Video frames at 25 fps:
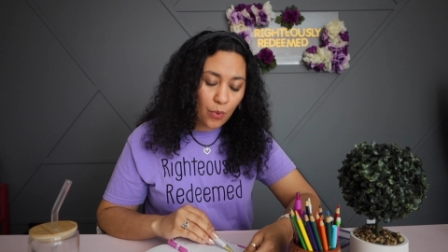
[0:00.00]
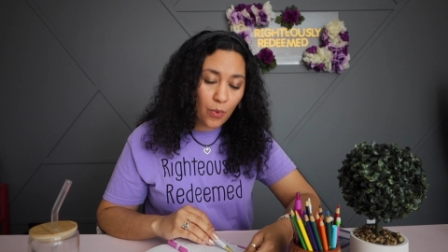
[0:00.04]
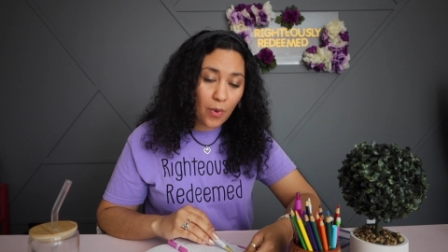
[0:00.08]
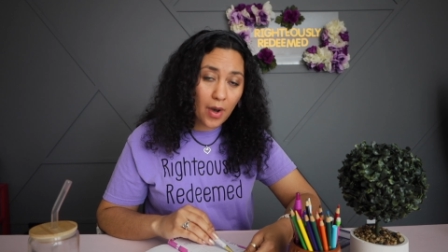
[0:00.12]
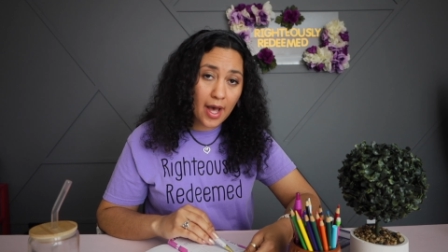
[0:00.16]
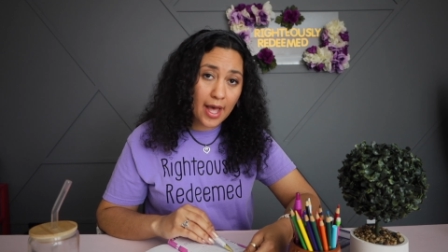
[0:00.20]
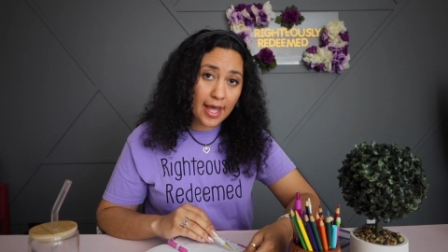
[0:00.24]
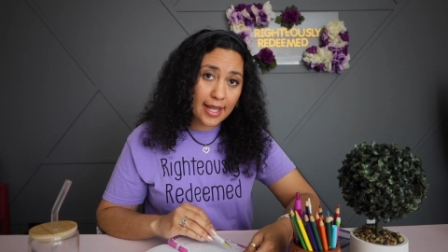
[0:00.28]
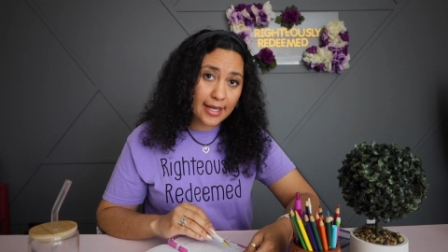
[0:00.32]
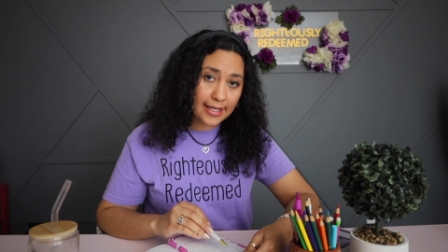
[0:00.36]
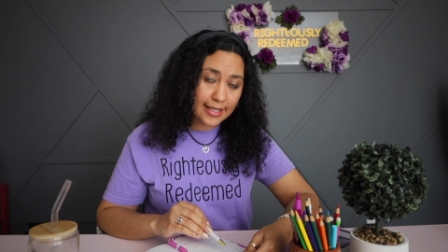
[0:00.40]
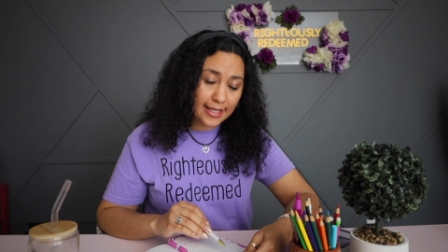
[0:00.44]

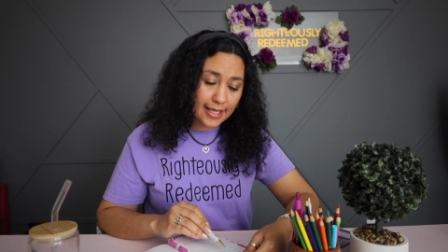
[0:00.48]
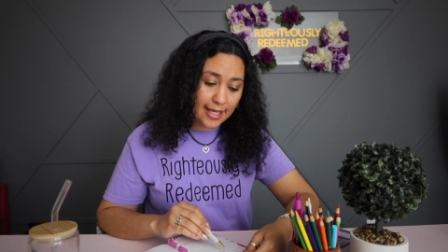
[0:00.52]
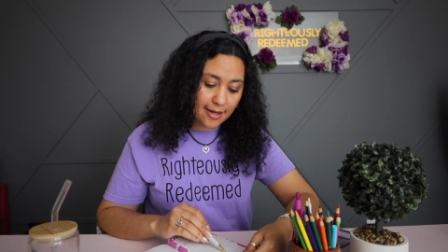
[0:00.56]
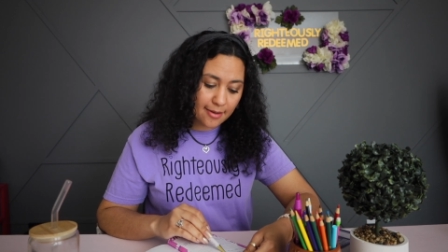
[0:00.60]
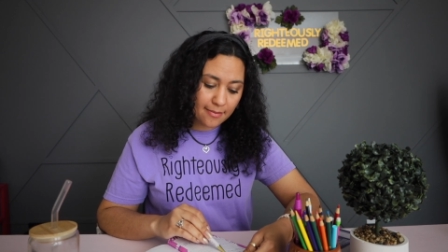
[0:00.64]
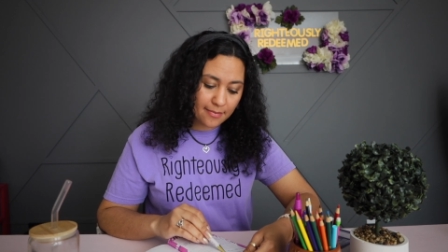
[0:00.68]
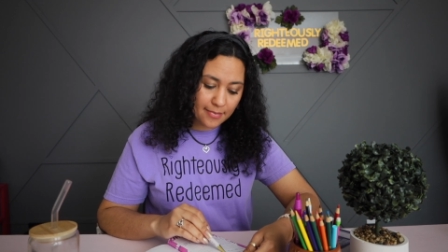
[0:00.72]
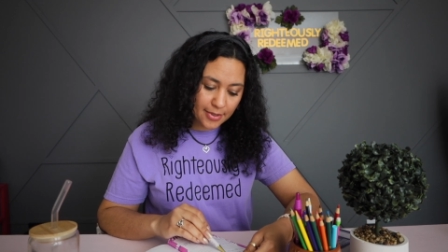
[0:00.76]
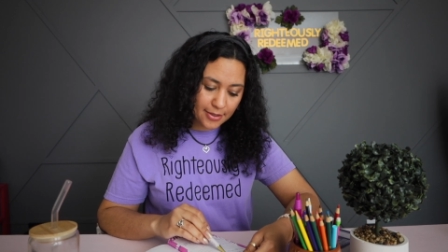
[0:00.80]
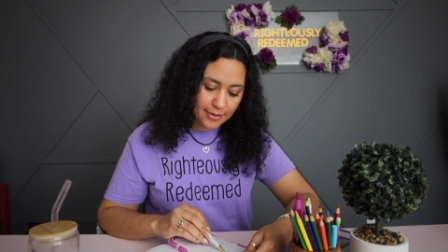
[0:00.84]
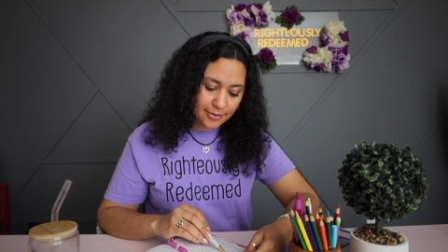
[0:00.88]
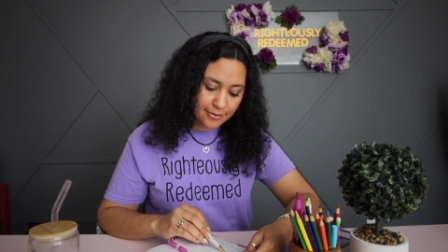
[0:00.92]
one
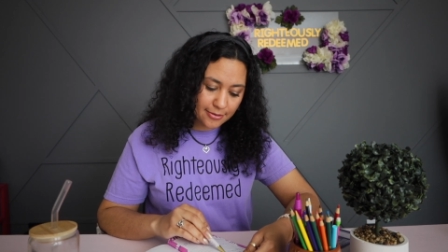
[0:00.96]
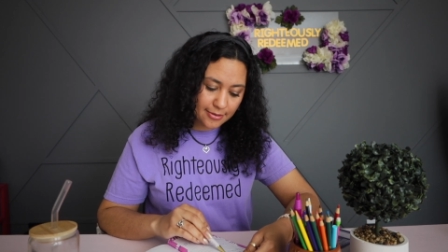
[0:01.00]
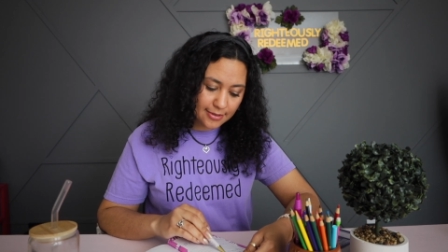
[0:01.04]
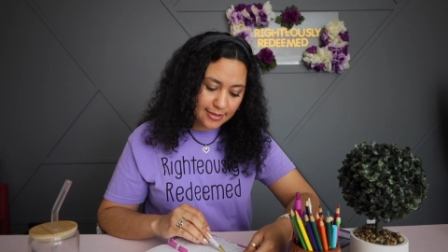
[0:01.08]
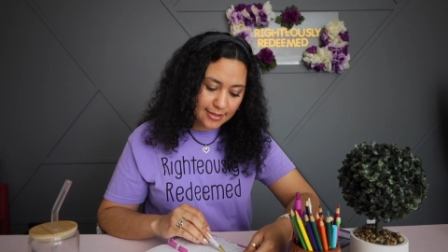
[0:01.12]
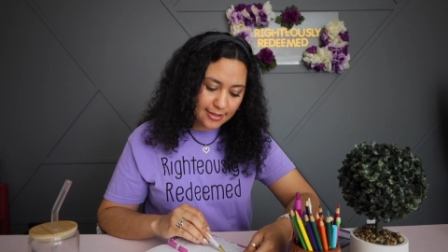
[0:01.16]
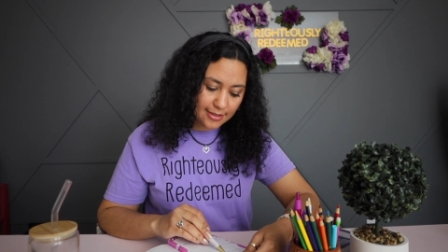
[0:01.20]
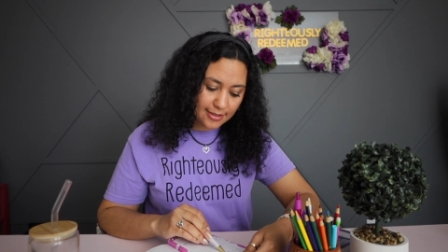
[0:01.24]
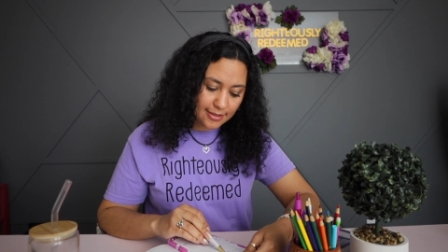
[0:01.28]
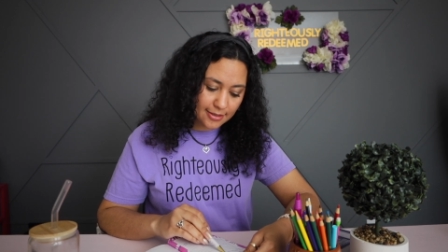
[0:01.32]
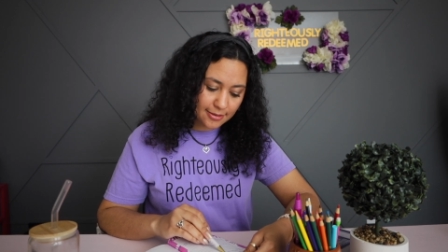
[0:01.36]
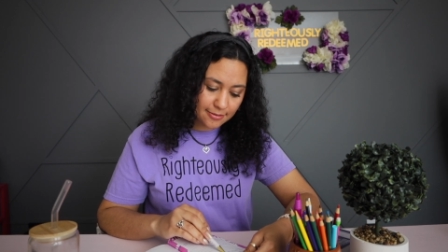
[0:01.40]
can
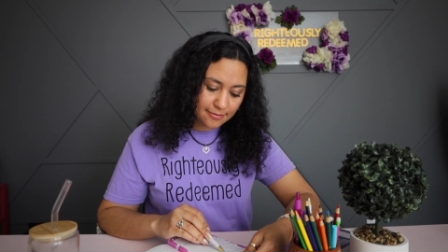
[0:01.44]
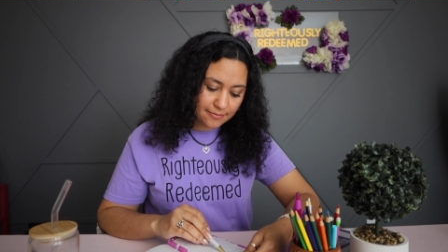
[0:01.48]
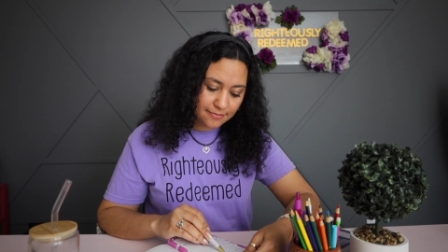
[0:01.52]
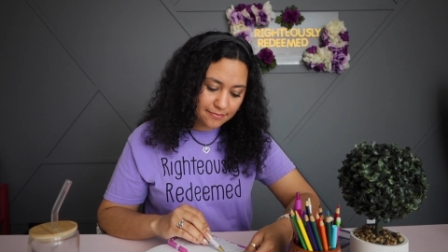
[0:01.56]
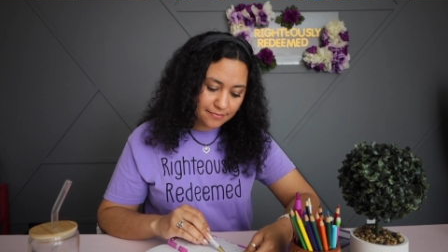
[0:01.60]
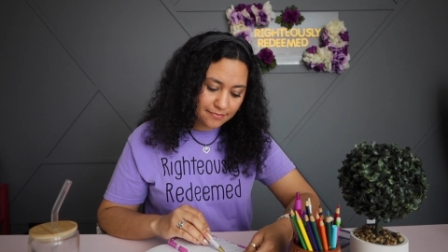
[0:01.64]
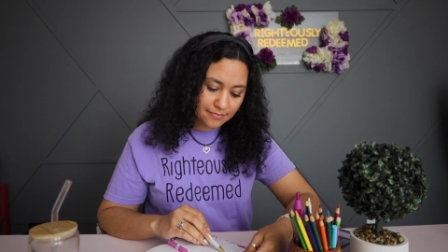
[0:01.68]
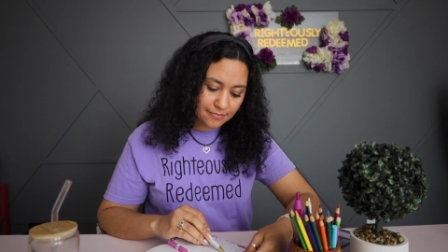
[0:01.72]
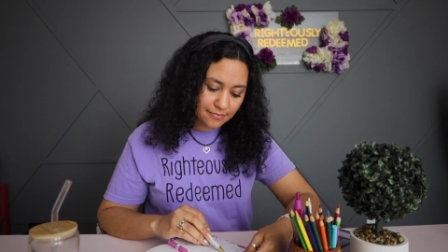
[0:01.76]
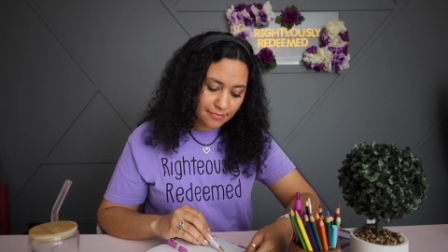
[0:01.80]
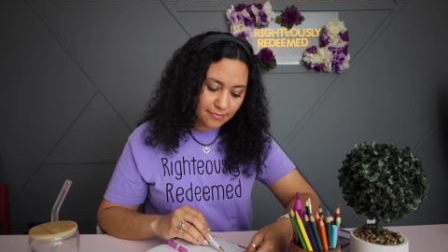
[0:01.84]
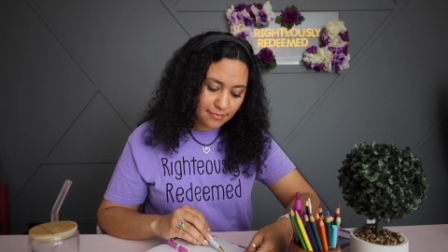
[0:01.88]
boast.
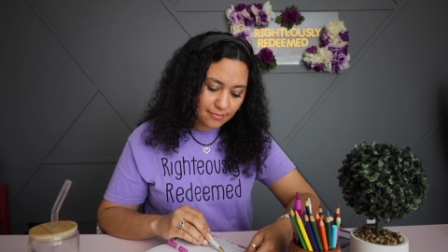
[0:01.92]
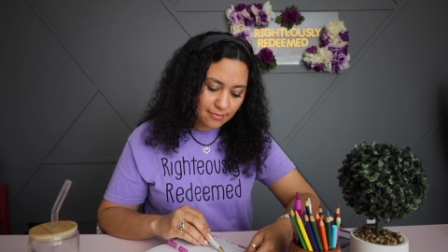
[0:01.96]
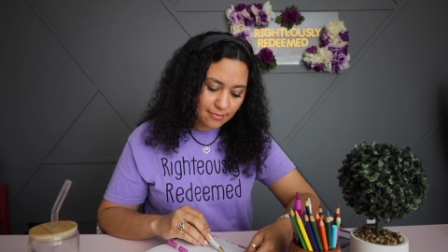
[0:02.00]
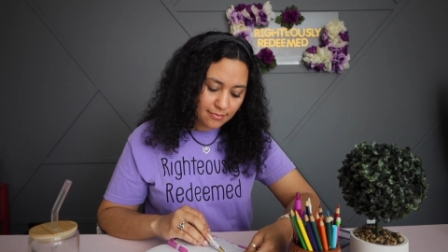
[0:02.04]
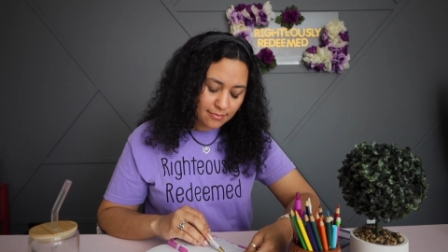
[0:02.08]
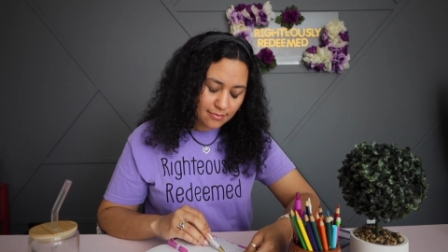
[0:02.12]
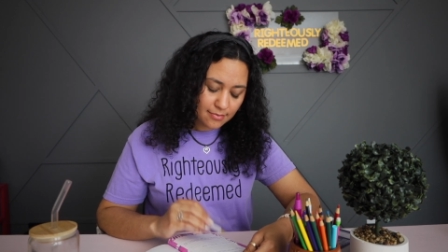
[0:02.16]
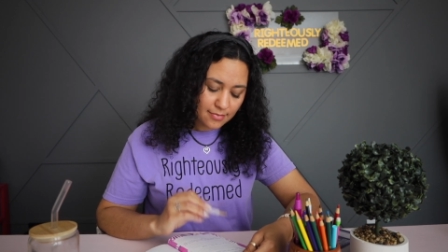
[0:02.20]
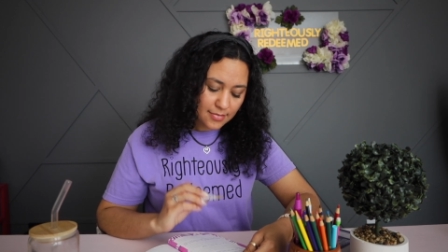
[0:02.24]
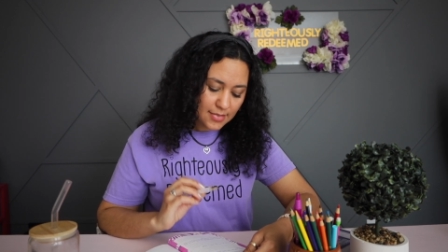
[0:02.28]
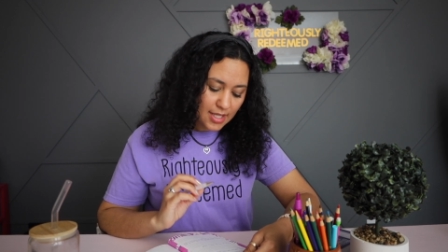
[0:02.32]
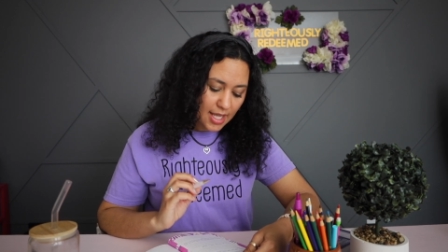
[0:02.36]

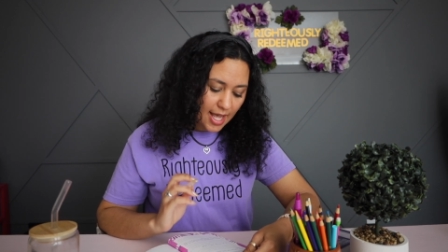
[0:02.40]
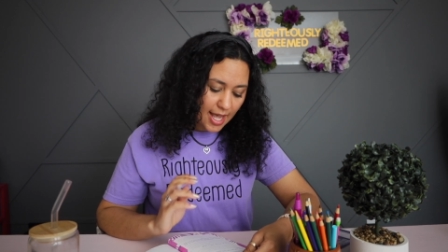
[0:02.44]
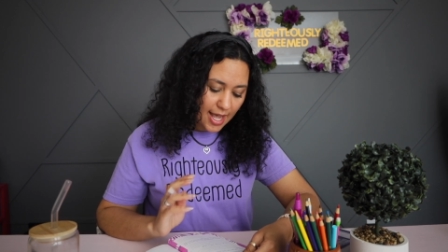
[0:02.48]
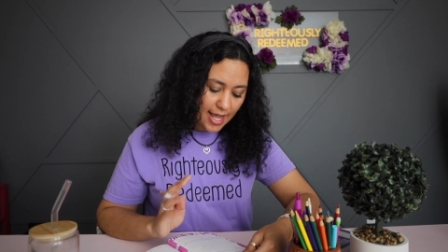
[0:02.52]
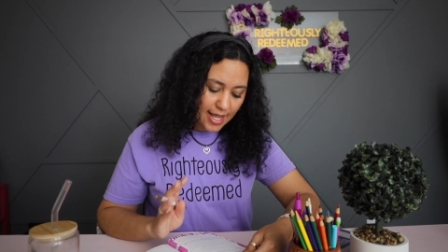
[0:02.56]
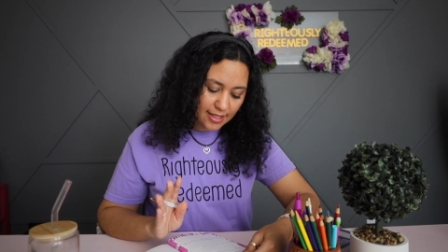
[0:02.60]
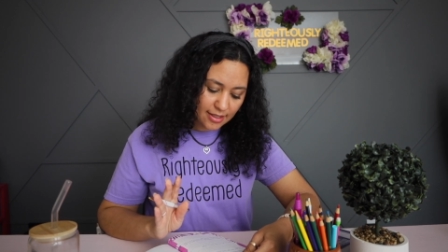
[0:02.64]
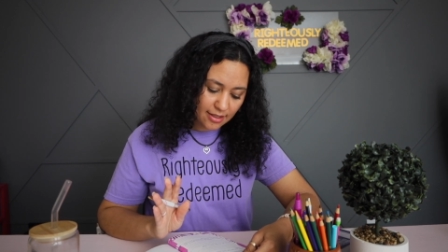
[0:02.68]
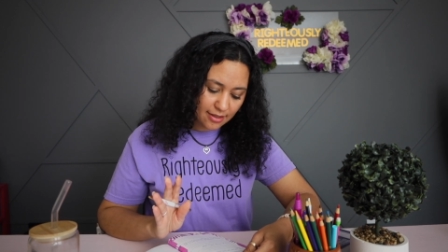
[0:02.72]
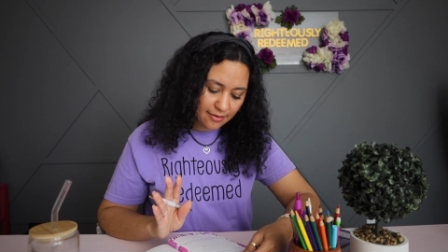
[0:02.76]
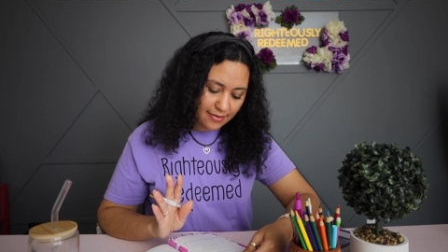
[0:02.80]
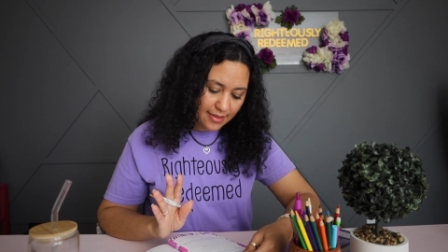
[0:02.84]

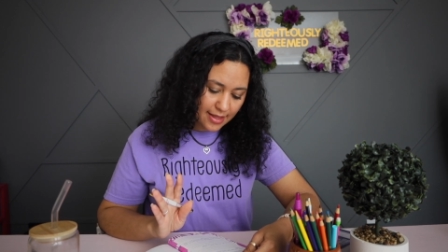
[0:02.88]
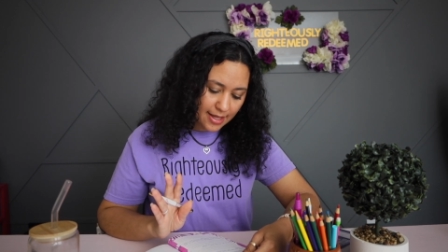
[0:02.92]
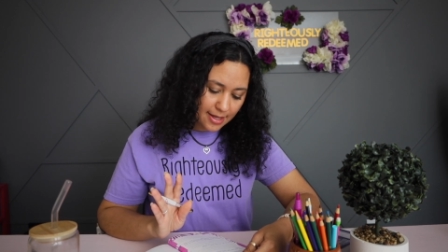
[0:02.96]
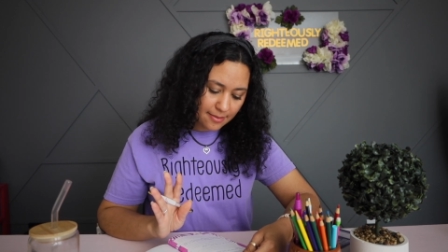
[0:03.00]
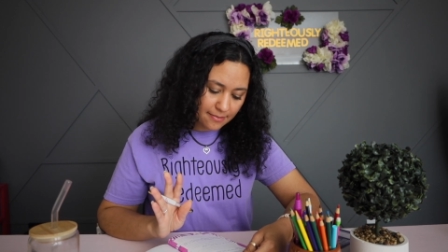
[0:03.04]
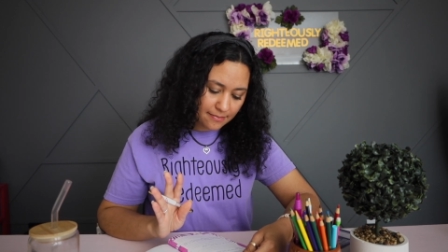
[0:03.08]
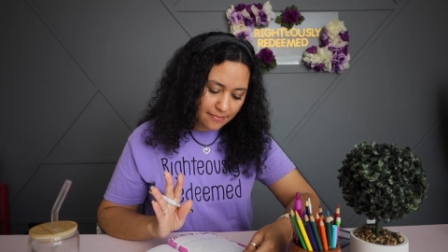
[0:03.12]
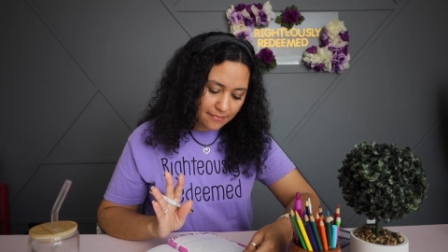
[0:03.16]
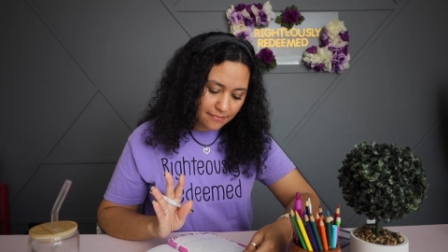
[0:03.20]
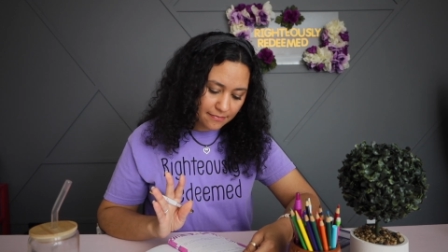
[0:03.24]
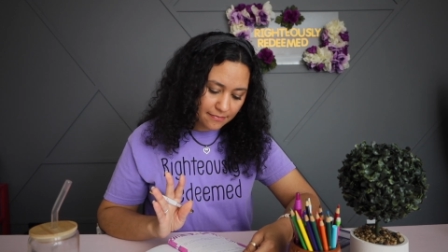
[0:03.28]
I love that.